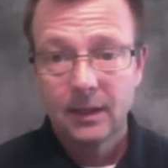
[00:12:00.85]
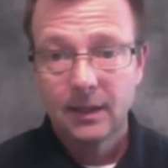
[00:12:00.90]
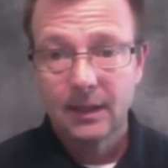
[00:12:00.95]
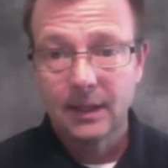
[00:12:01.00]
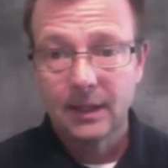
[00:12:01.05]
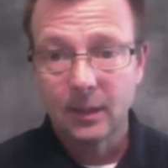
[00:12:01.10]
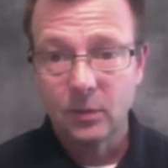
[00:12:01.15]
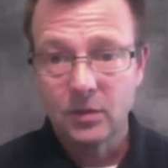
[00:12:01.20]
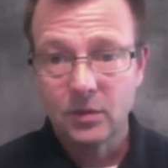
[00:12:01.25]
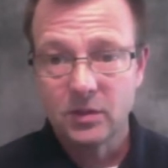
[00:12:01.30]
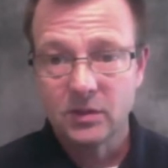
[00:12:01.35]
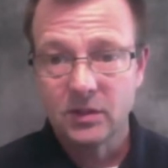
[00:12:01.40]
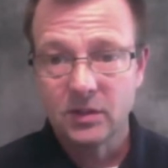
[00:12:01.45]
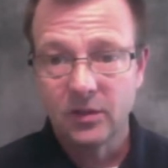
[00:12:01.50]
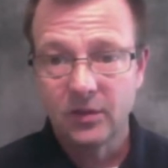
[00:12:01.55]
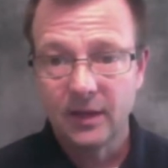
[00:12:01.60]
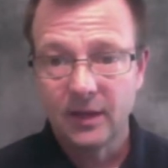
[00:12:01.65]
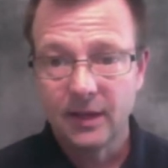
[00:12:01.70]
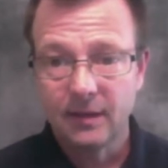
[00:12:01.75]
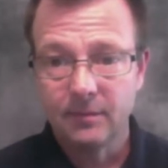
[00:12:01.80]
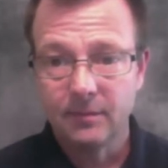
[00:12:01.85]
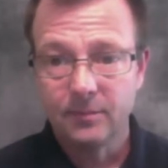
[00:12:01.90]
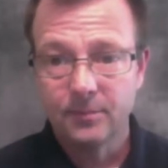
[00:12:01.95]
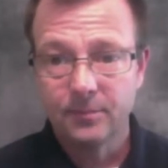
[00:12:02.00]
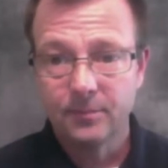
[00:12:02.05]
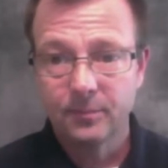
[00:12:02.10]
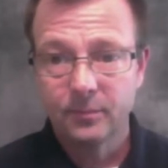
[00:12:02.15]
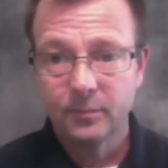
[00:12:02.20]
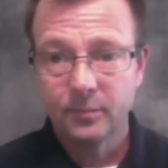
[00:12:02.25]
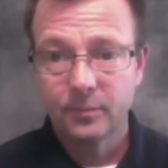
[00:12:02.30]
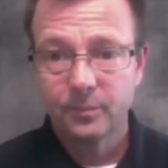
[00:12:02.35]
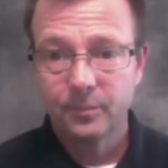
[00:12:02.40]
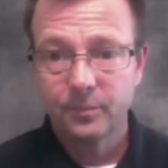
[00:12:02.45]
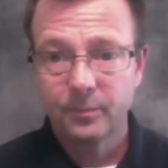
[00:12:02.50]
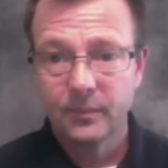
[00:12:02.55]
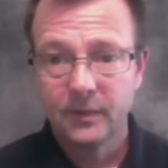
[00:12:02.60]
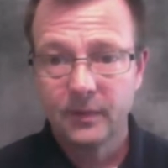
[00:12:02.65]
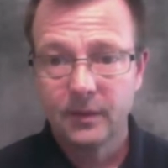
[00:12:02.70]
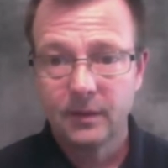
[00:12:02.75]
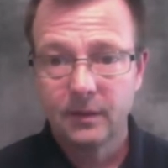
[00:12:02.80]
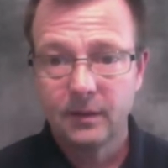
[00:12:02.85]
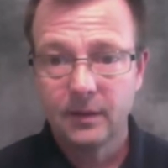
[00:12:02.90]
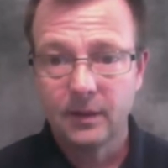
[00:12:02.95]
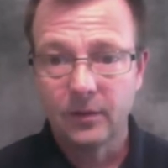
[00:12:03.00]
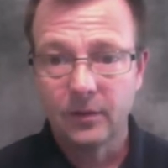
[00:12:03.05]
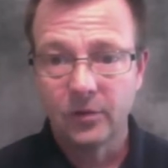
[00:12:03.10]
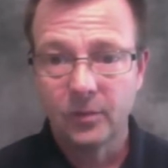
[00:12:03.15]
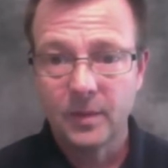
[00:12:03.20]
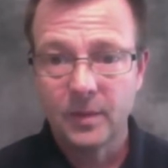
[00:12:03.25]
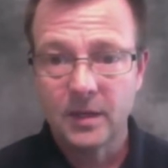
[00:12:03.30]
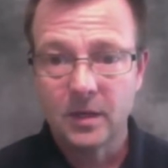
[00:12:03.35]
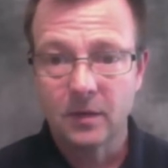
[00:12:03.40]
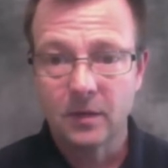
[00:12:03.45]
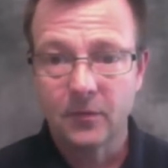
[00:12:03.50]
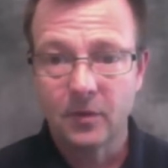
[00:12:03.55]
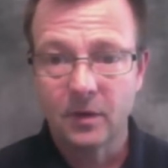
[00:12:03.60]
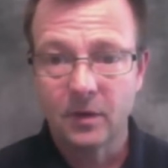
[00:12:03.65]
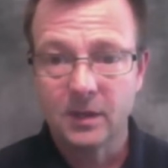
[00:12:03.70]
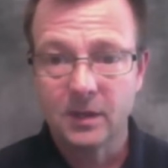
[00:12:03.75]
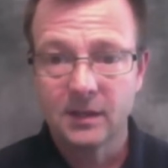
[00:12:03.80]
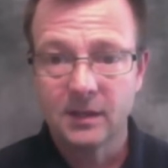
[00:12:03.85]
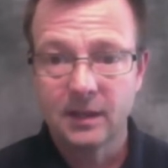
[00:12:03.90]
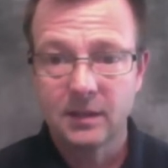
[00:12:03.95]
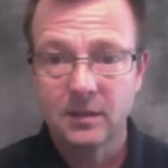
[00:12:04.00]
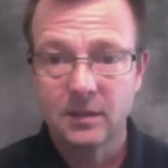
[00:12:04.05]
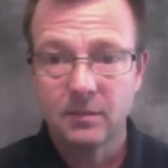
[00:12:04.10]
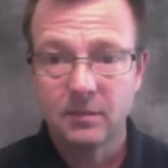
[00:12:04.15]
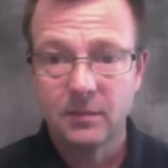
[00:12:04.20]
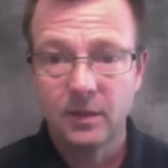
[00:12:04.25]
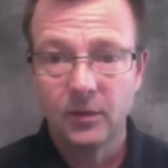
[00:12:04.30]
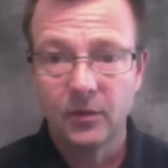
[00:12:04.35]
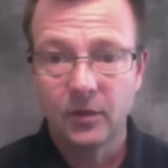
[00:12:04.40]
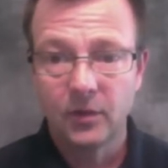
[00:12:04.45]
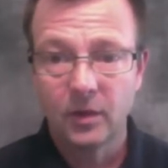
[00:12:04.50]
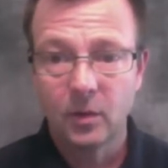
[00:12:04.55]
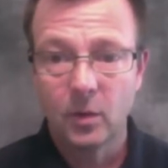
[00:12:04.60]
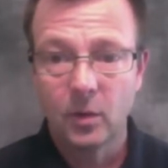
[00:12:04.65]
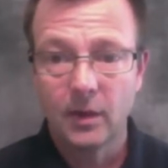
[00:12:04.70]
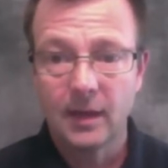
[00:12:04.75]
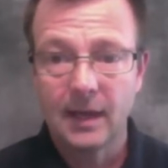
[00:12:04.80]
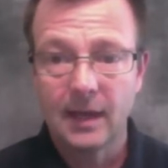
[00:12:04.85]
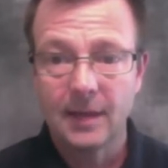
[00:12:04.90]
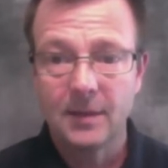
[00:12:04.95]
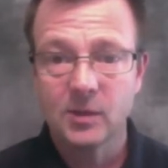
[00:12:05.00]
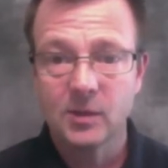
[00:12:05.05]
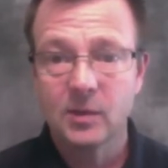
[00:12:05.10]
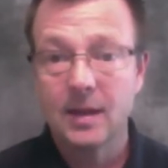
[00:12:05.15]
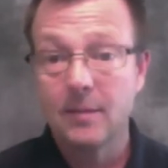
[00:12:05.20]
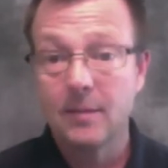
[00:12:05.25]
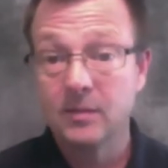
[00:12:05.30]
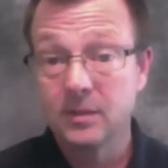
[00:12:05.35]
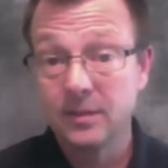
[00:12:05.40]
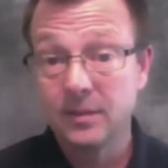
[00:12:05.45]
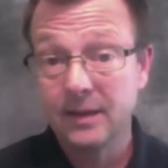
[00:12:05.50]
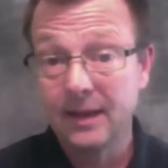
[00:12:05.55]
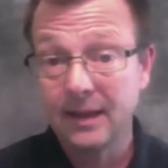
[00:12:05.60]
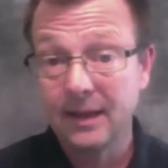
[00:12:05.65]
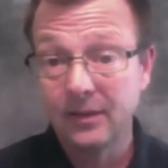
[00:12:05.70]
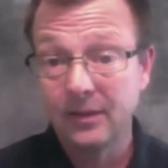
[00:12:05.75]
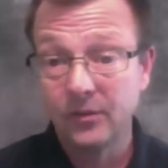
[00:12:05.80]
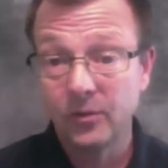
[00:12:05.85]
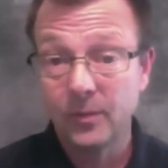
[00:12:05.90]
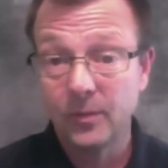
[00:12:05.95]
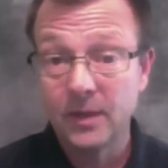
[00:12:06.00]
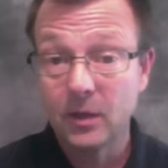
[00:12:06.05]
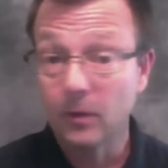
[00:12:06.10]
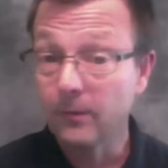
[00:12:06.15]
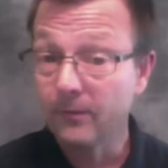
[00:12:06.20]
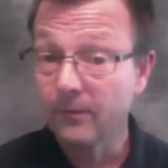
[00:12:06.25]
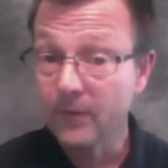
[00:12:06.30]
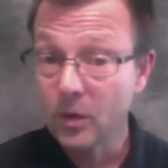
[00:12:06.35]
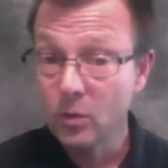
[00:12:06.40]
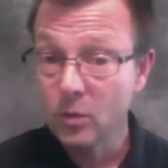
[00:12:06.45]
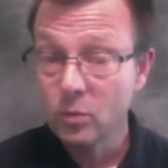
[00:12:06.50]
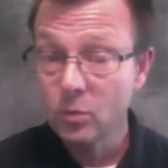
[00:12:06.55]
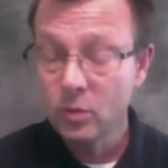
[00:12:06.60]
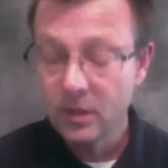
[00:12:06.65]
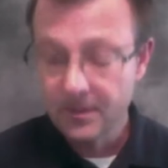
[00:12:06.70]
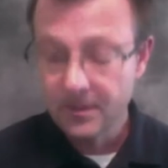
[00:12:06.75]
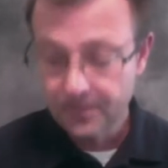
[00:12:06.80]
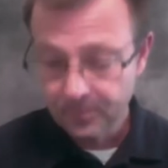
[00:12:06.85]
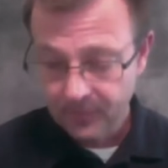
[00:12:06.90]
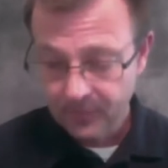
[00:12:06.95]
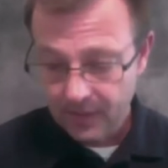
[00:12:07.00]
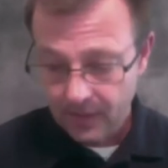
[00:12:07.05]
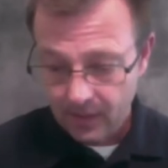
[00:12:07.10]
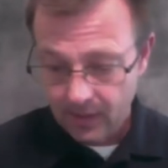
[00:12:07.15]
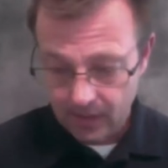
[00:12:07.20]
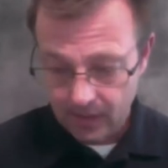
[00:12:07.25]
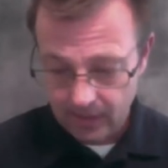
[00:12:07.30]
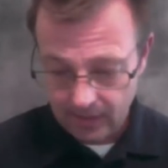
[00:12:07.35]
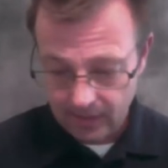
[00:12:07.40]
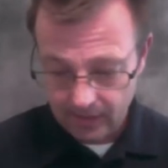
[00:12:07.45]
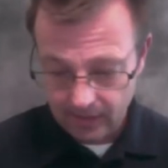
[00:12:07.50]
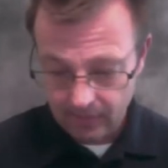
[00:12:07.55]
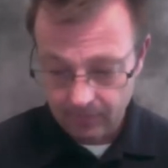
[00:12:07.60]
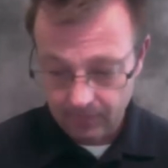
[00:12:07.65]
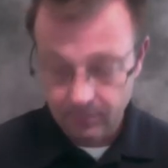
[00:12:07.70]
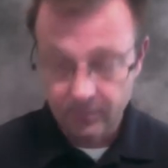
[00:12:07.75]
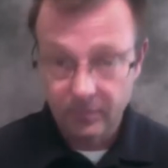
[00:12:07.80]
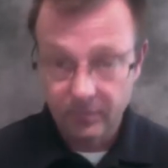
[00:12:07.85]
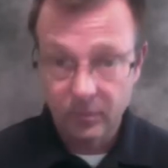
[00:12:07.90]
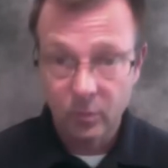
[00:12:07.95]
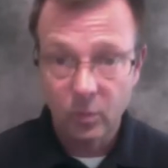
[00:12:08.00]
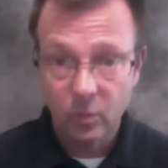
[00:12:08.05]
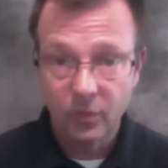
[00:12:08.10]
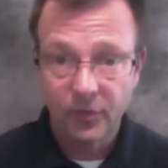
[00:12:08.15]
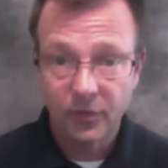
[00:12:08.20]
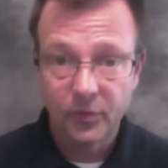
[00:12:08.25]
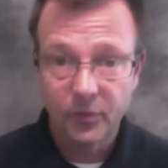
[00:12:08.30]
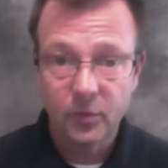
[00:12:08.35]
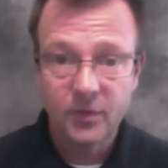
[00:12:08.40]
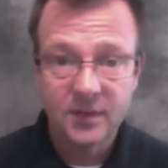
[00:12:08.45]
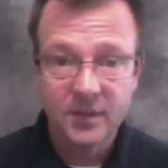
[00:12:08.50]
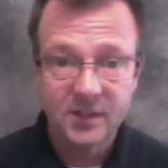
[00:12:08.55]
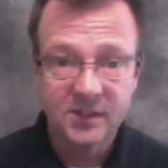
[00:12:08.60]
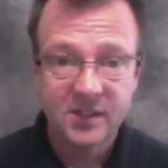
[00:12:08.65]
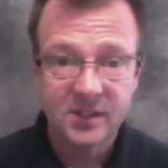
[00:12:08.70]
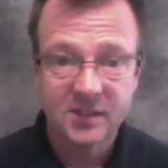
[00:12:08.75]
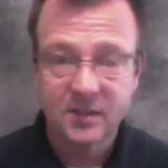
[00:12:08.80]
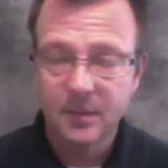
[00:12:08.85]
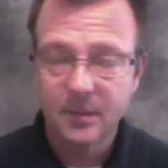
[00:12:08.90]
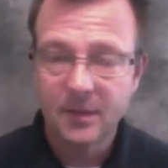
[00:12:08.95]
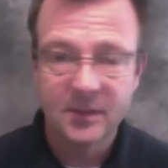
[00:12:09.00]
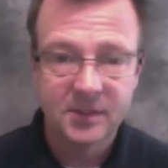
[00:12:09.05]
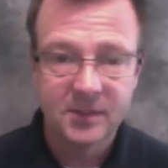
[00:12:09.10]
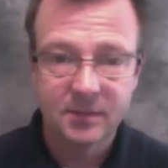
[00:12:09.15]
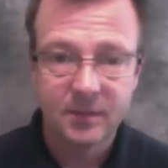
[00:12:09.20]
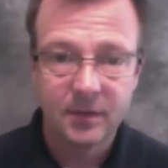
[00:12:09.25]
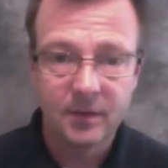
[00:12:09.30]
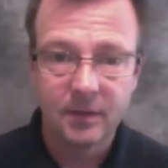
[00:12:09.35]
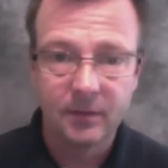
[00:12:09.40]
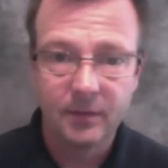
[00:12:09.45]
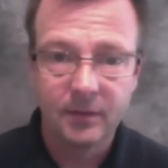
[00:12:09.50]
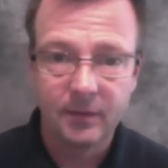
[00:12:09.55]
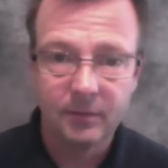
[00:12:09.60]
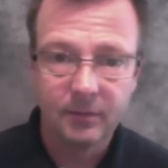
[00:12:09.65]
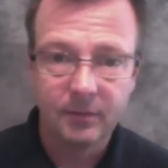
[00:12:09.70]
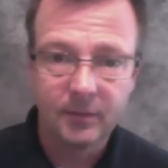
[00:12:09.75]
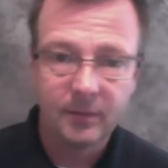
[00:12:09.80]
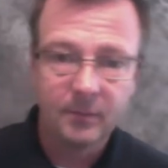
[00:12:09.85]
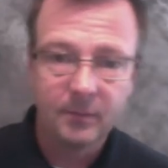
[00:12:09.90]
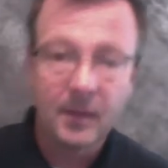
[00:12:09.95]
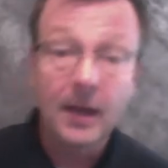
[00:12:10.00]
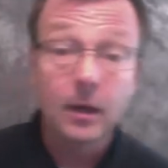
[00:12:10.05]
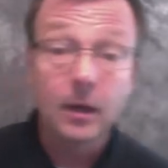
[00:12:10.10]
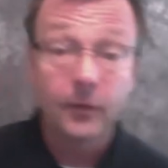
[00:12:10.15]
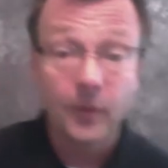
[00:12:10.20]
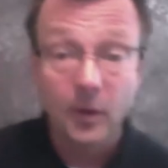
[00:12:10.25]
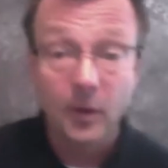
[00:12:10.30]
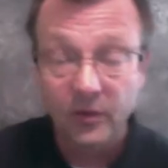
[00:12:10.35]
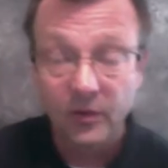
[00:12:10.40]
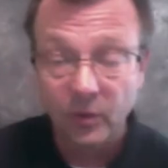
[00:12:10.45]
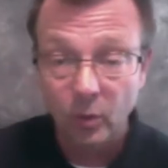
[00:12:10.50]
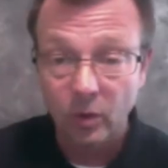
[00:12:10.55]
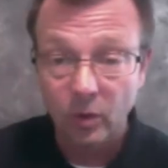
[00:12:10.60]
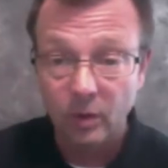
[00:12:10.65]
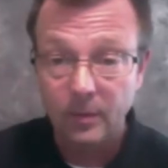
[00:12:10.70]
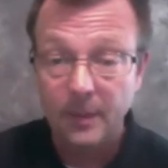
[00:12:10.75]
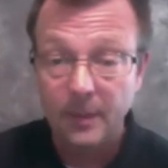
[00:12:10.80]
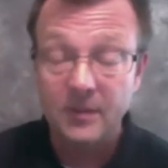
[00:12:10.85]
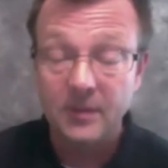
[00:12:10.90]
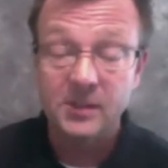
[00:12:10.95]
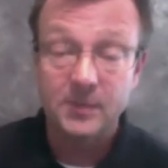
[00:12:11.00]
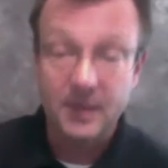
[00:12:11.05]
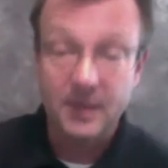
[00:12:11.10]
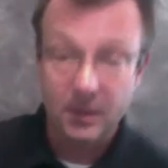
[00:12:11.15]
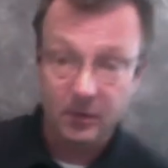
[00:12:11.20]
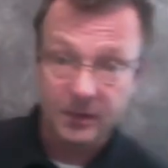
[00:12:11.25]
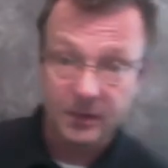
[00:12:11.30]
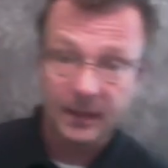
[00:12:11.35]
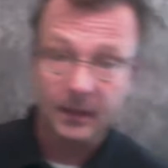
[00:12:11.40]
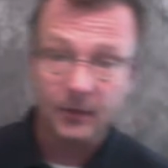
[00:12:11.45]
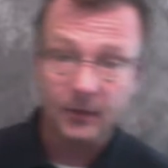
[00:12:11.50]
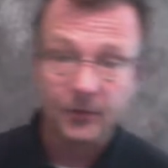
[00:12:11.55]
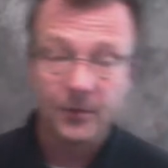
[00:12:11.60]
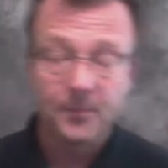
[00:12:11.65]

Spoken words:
which is just a speaker for listening to music or whatnot. This one happens to be a speaker phone. Through this system, the microphone doesn't work, but the speaker does,